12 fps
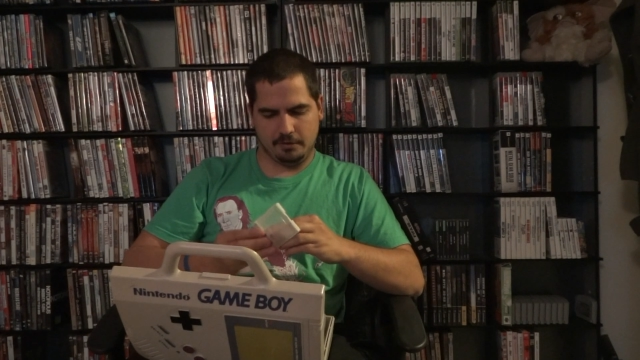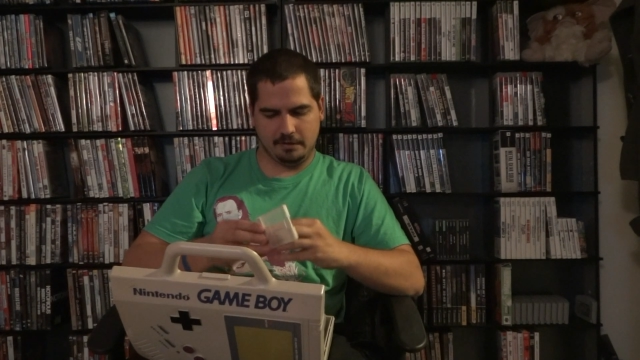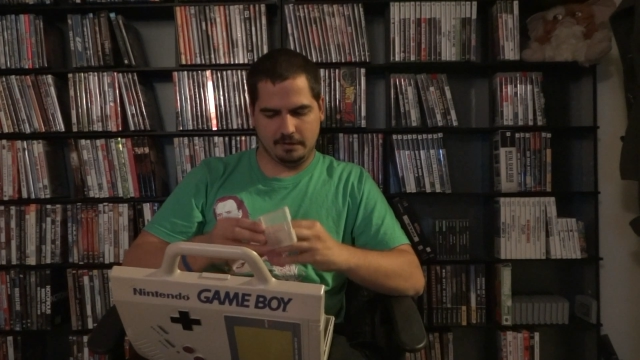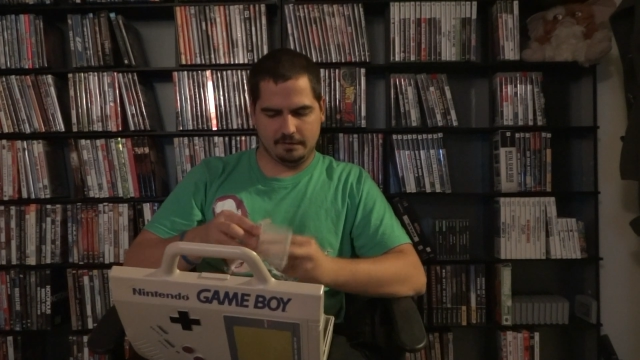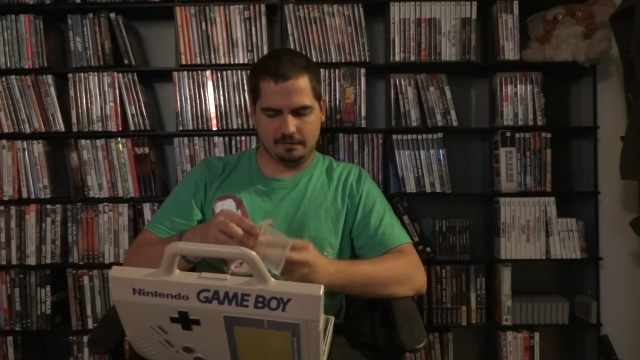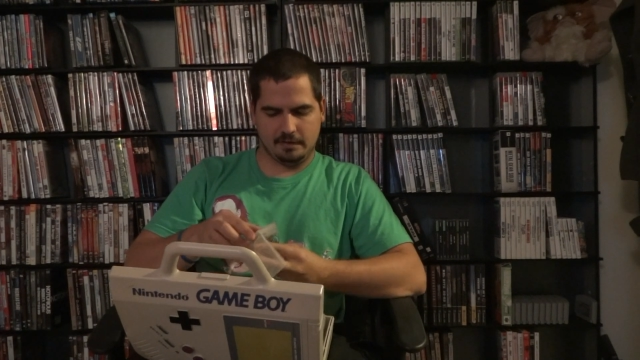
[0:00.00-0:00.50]

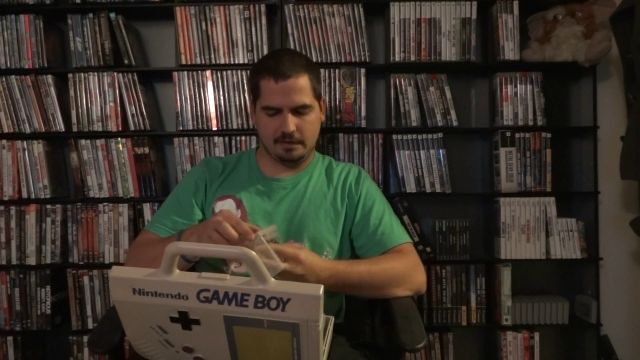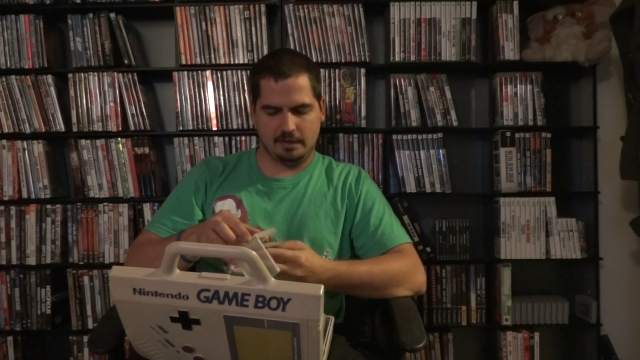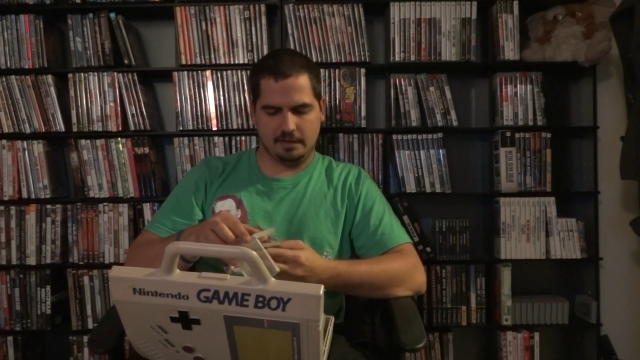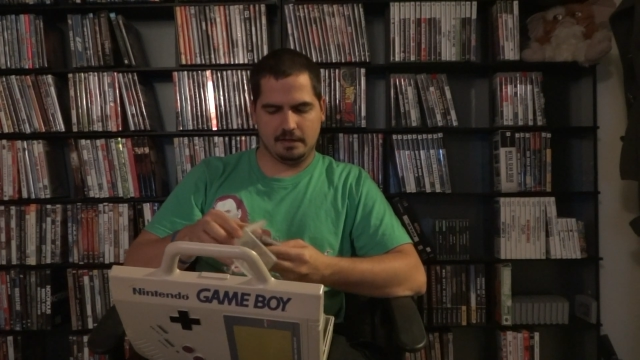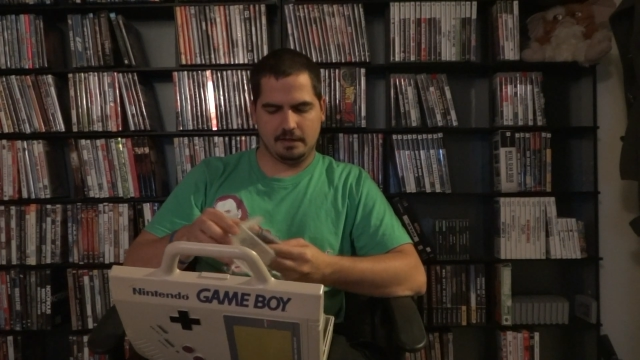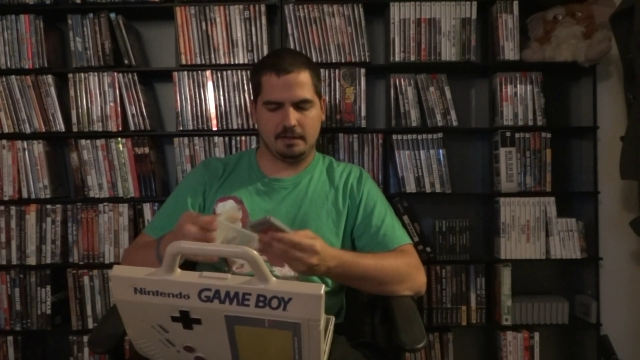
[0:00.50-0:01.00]
it last,
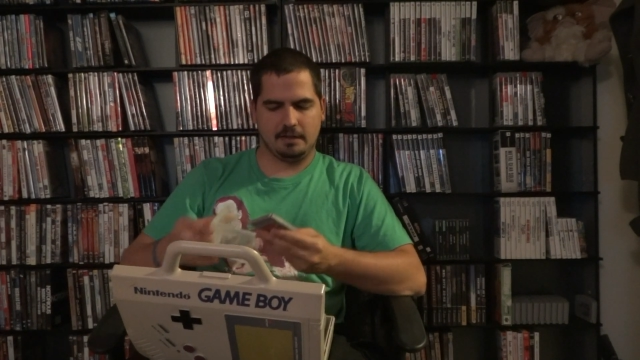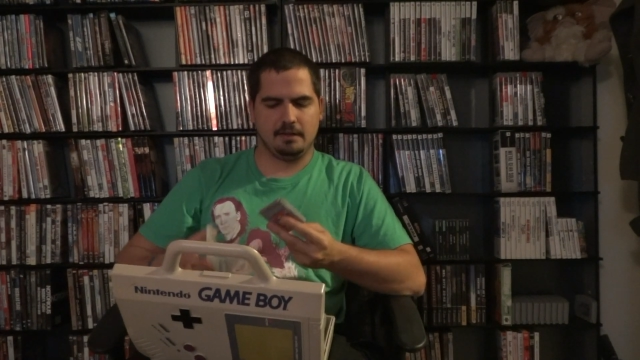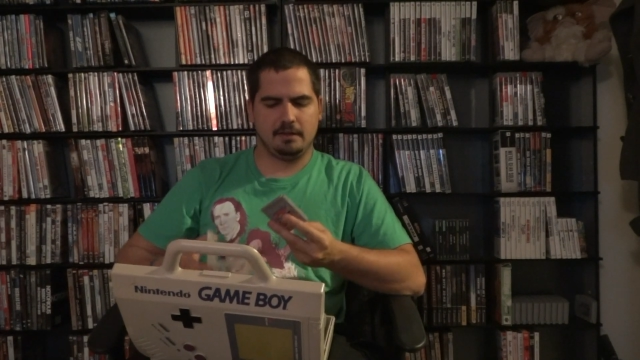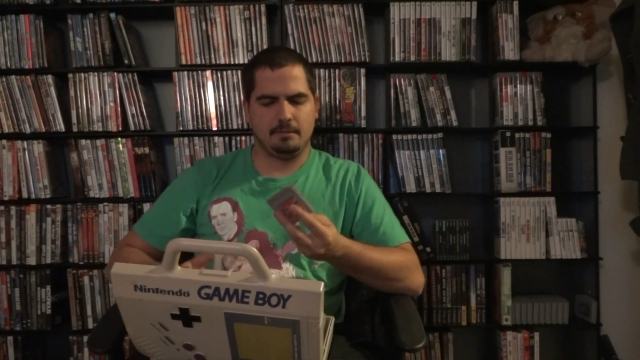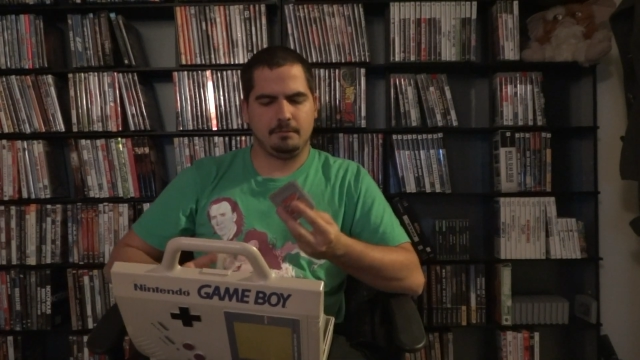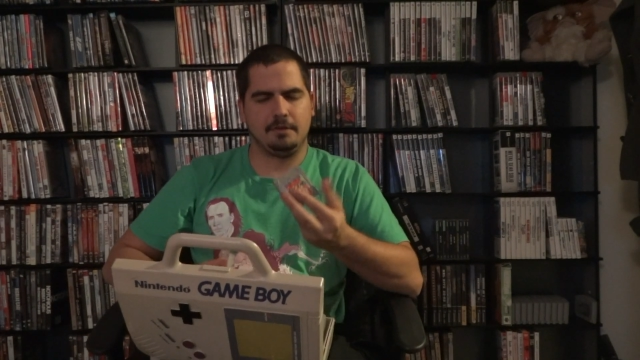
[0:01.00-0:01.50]
they
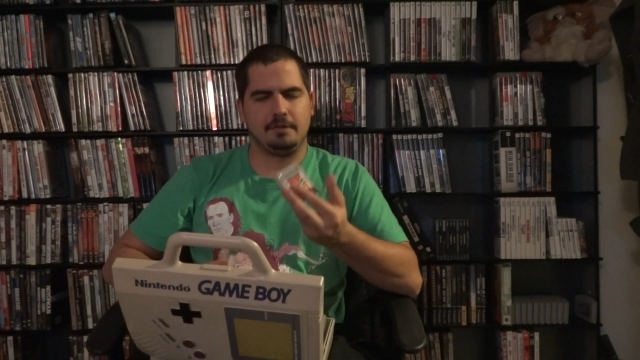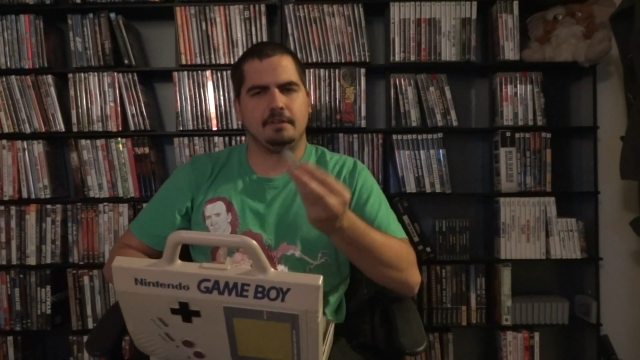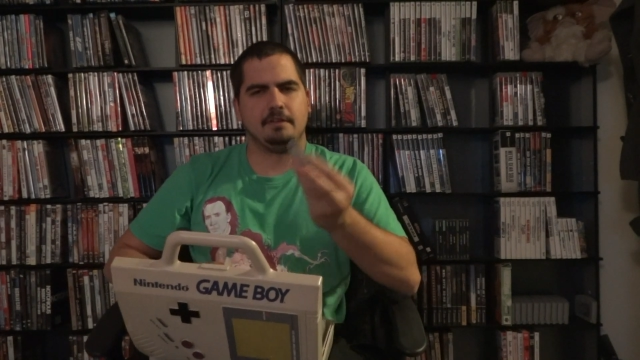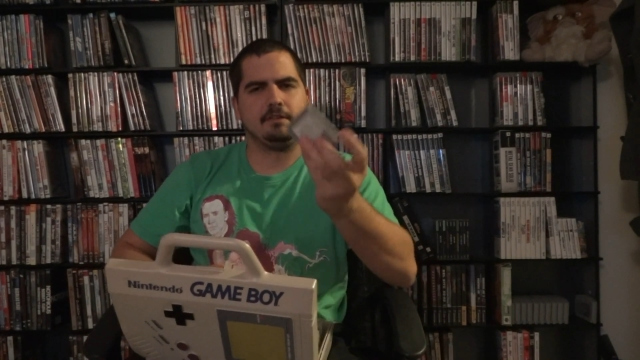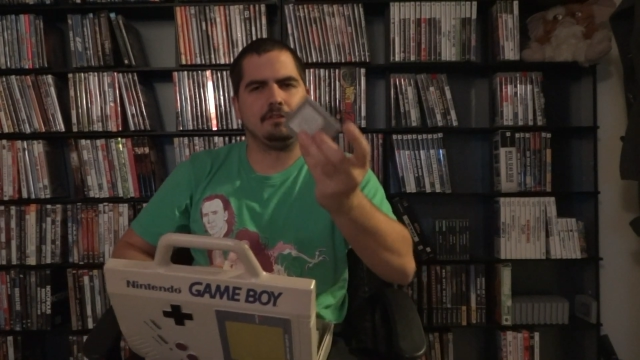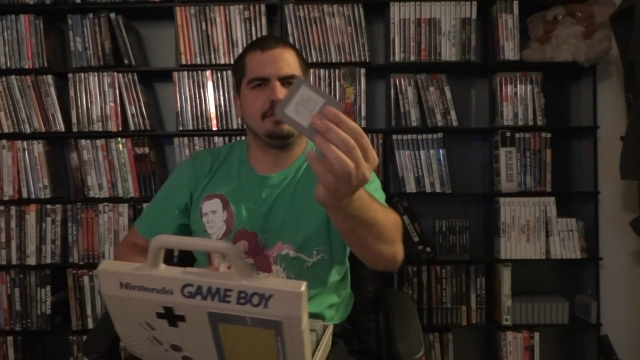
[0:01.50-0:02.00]
put
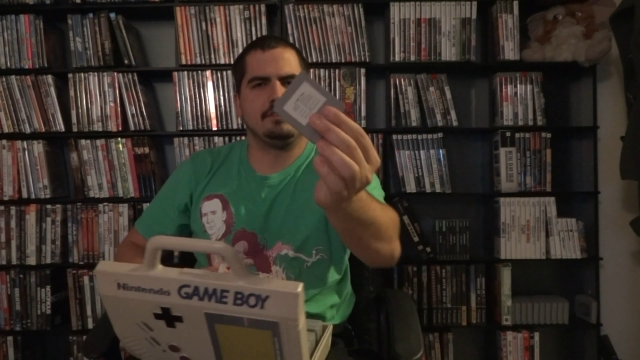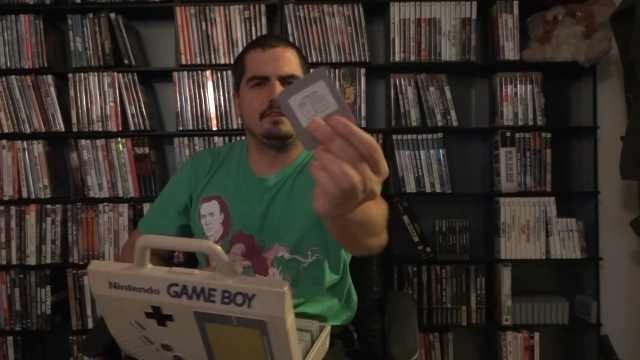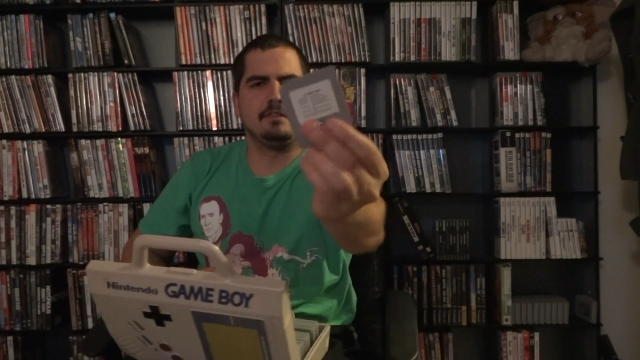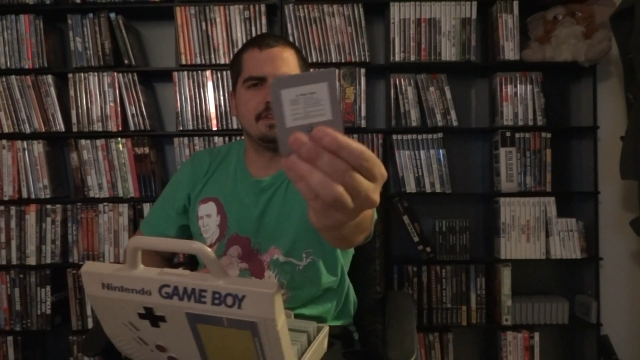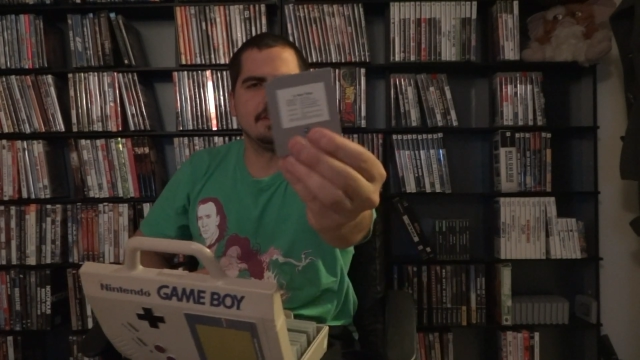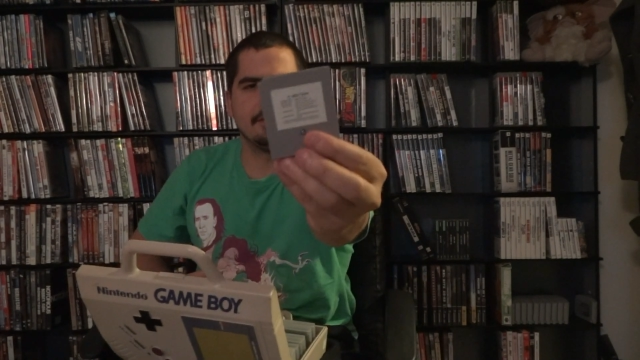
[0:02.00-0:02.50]
these
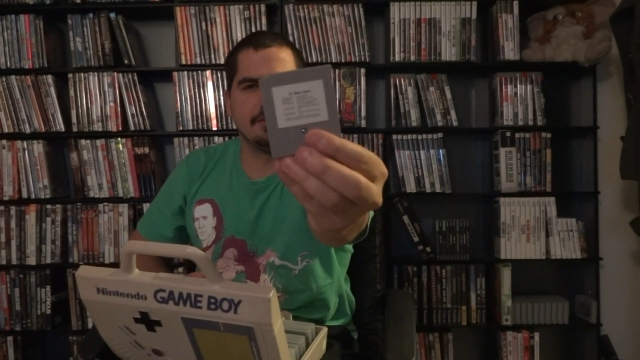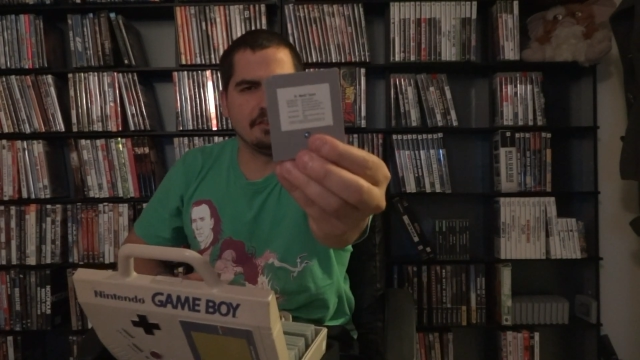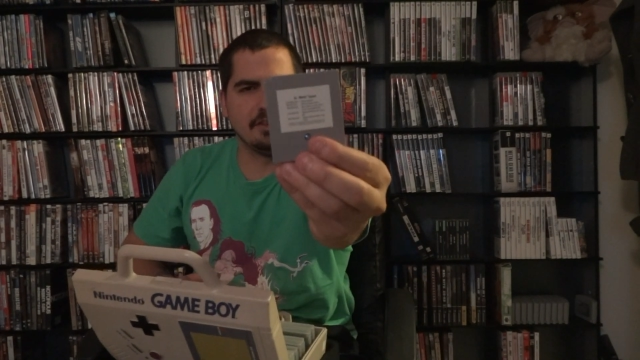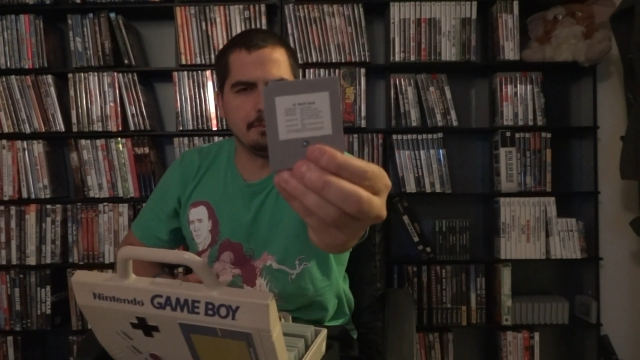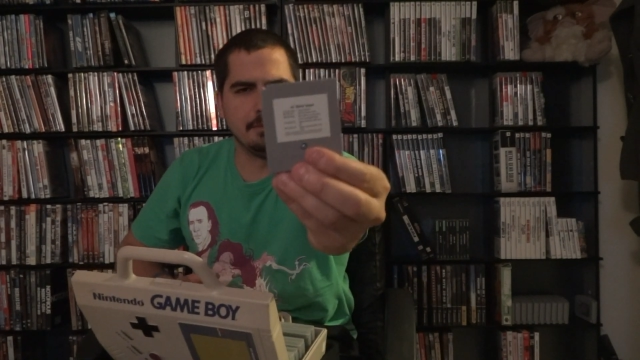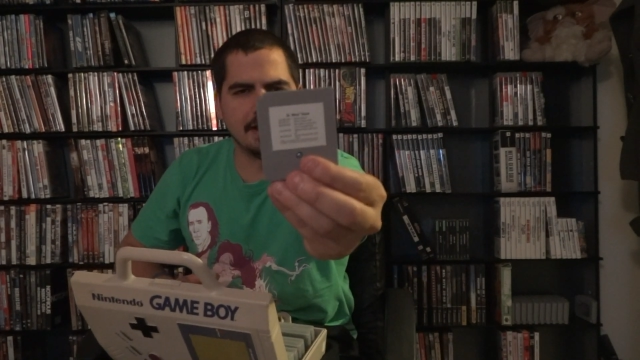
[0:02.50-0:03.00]
stickers
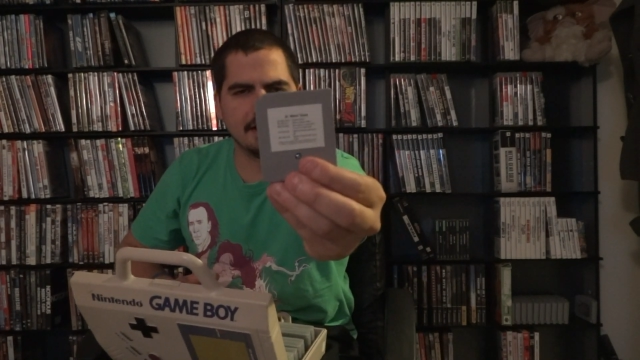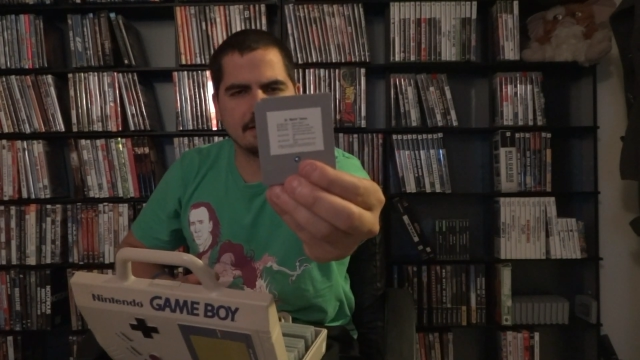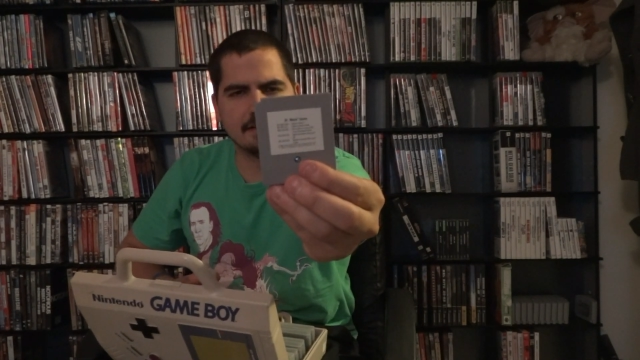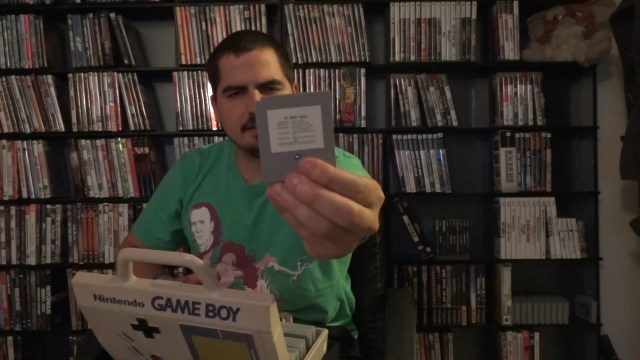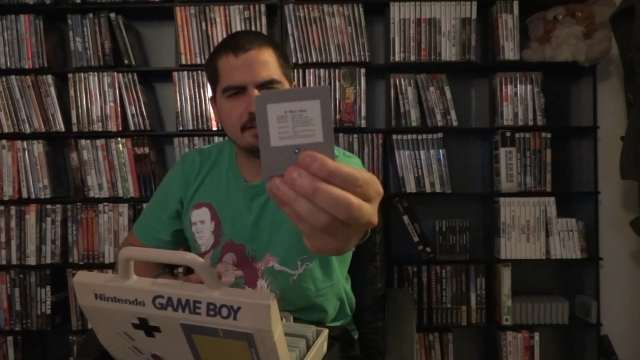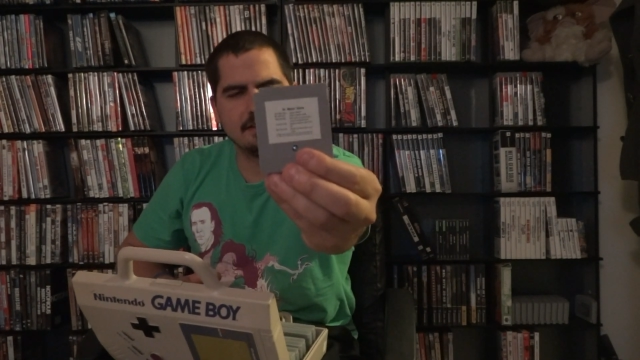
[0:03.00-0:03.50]
on the back